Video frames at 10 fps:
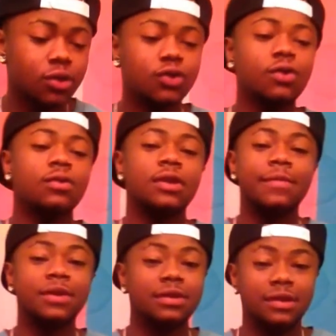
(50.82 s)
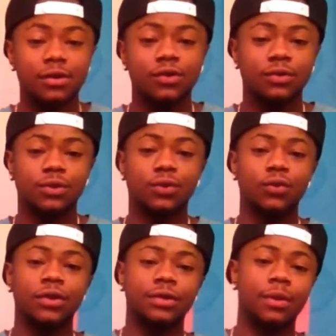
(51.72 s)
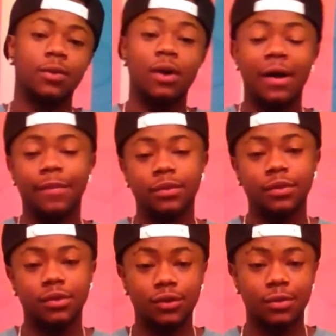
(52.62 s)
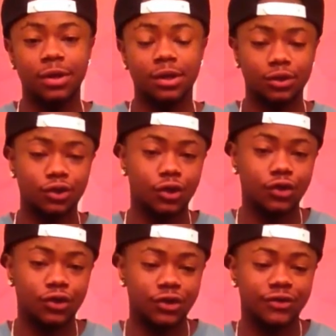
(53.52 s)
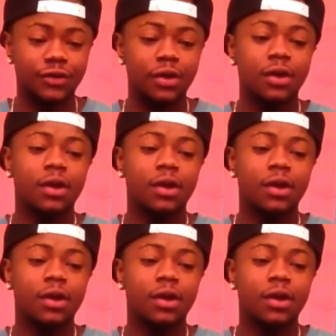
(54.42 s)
So let me tell you some stories about what happened to me in churches.